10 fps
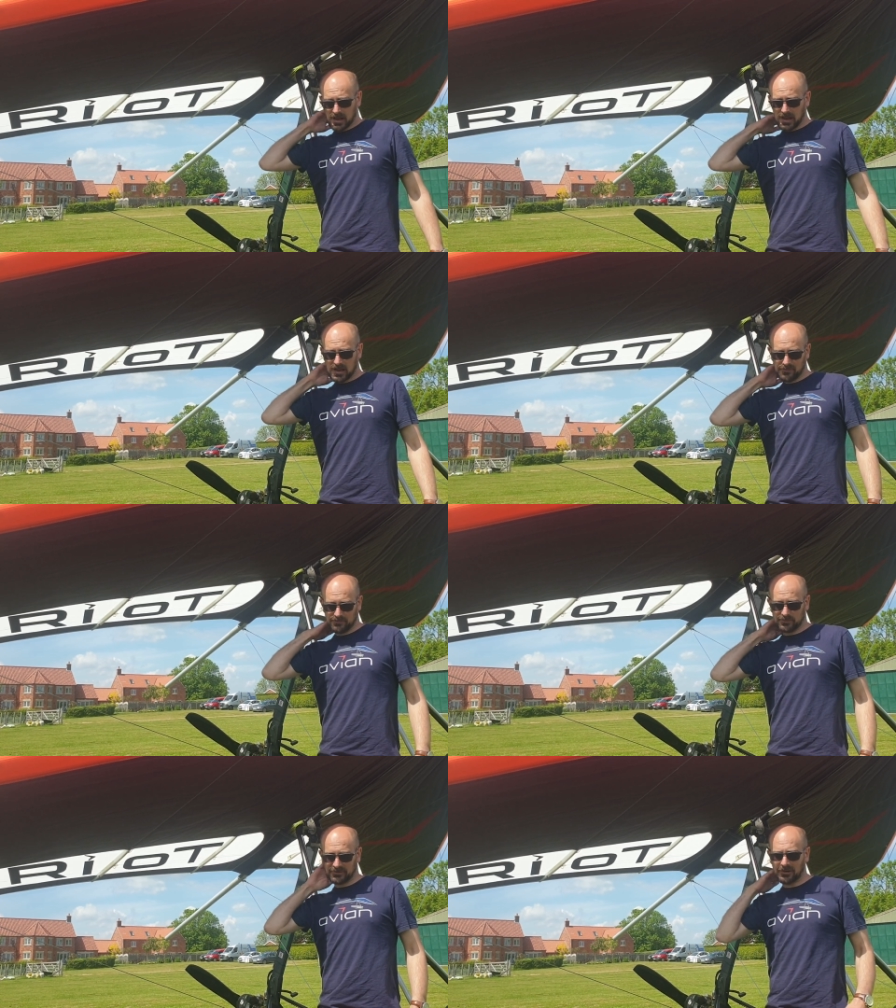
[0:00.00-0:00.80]

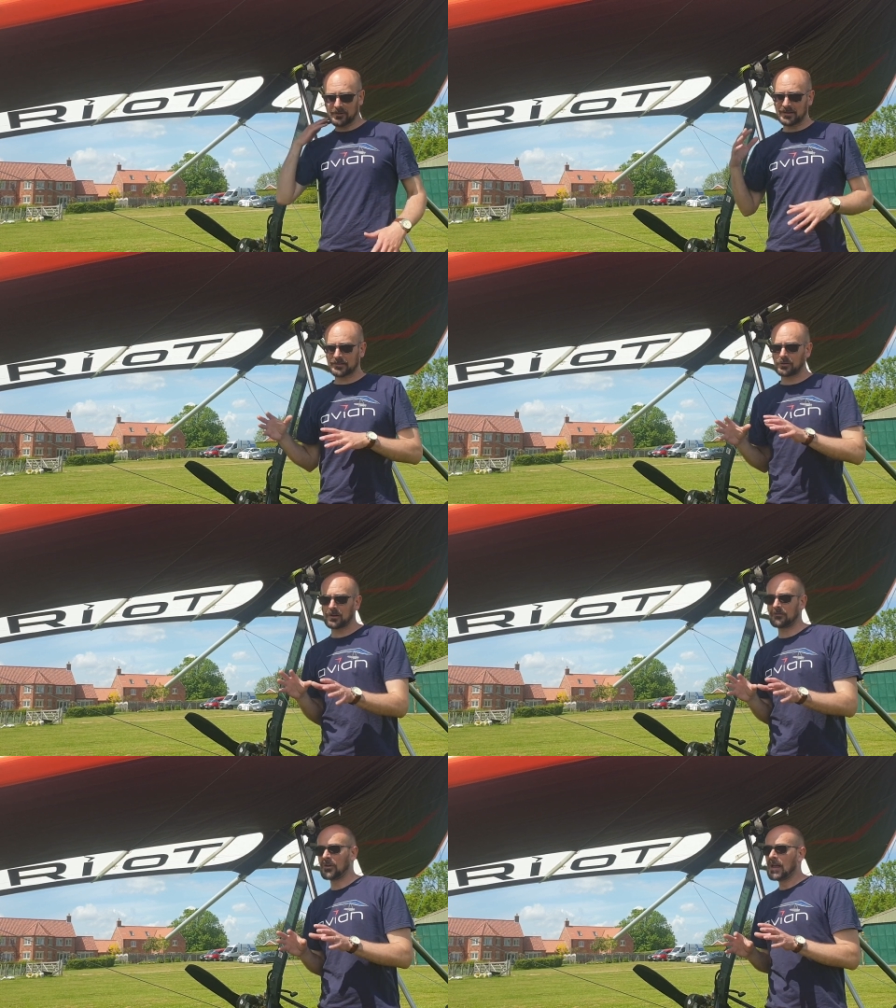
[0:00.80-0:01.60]
So it's sort
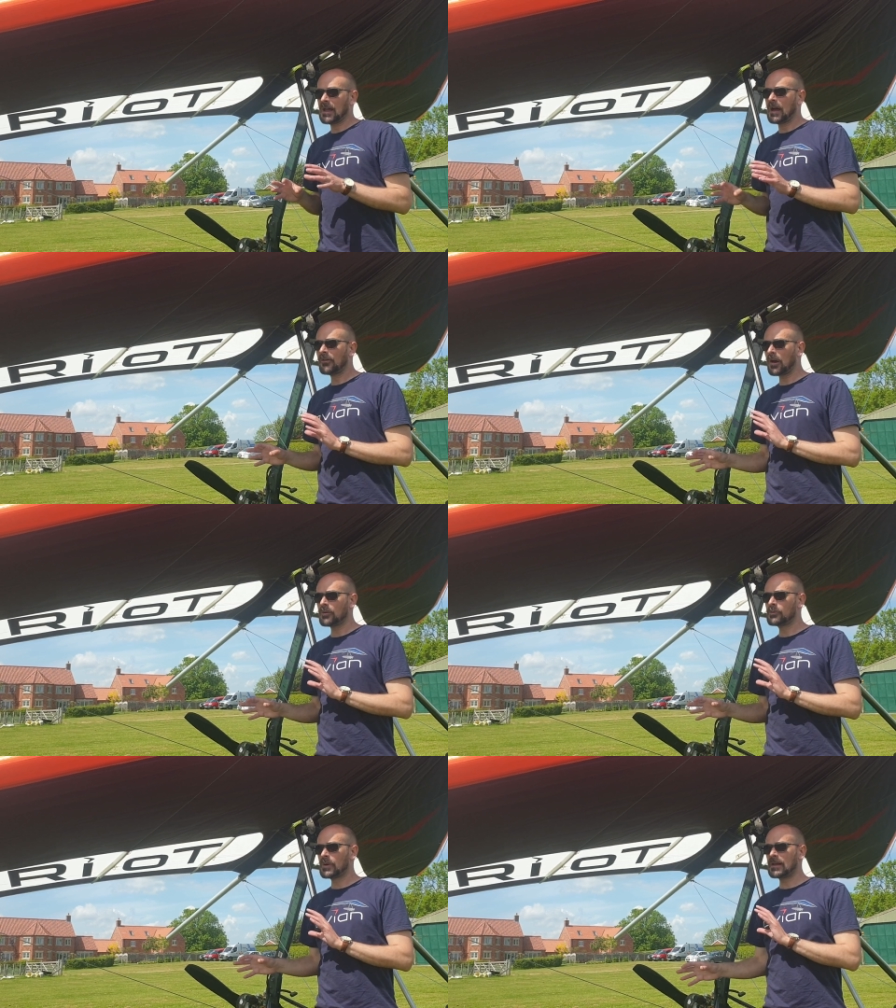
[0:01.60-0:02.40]
of,
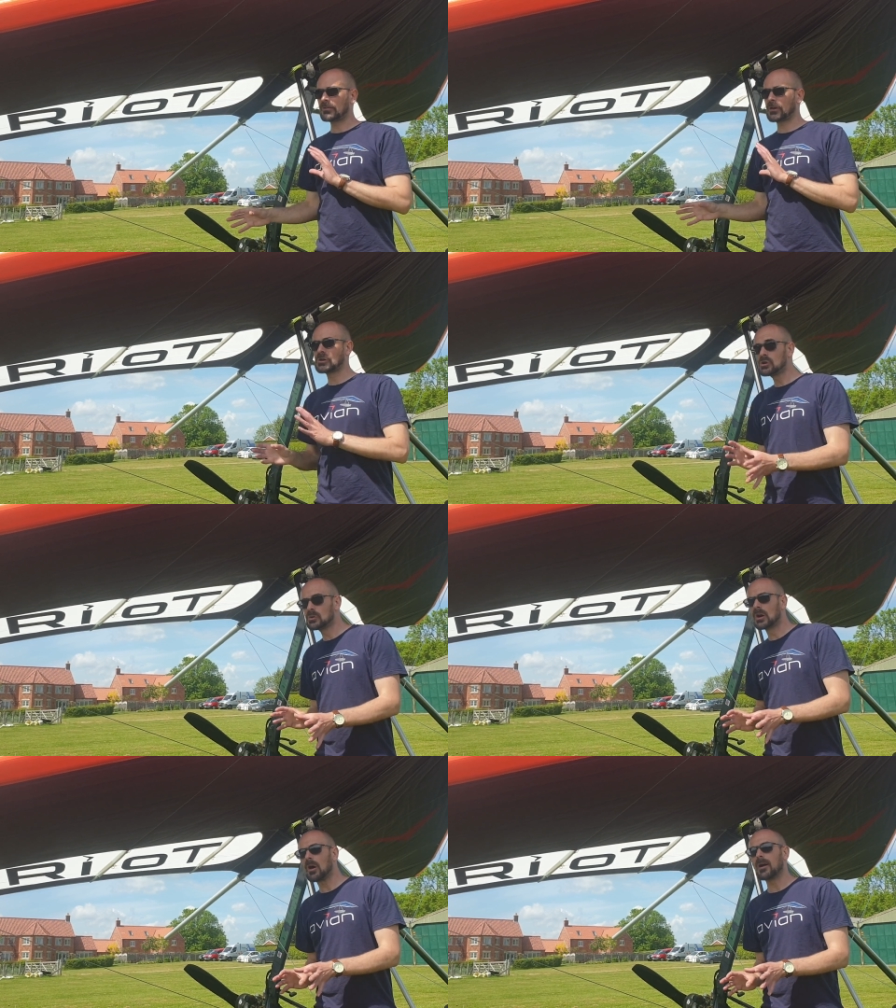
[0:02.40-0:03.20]
although it's a
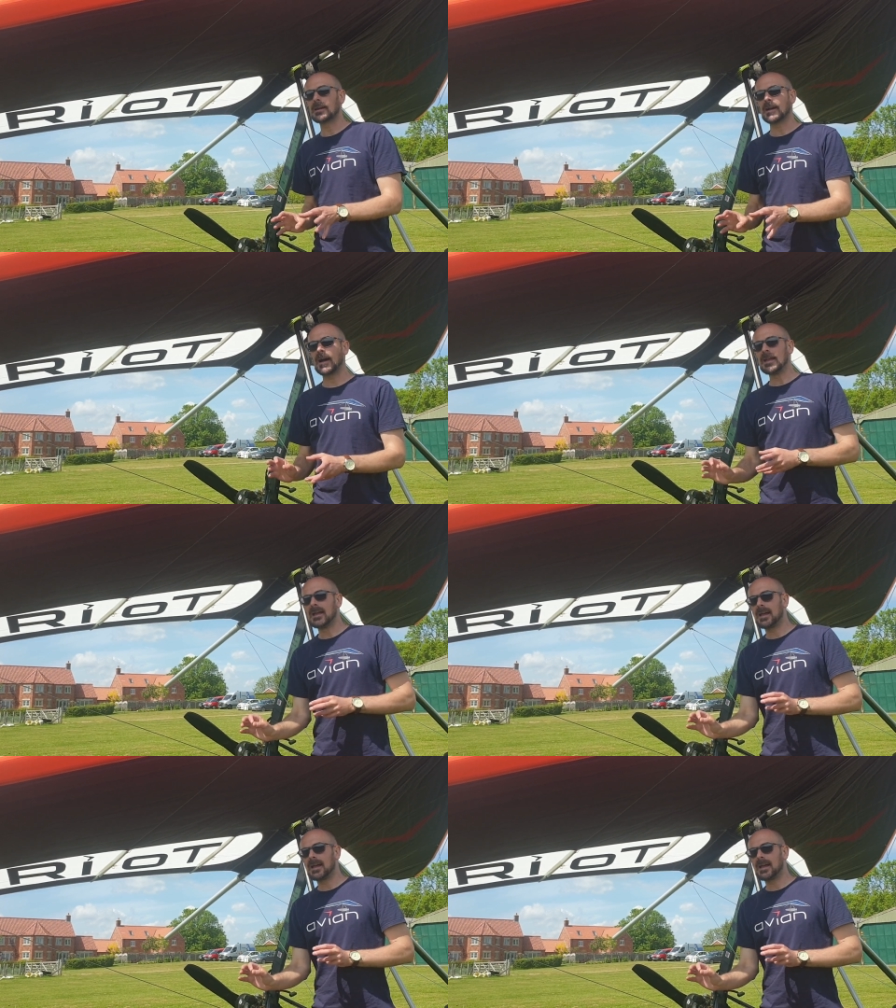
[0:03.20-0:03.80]
new glider,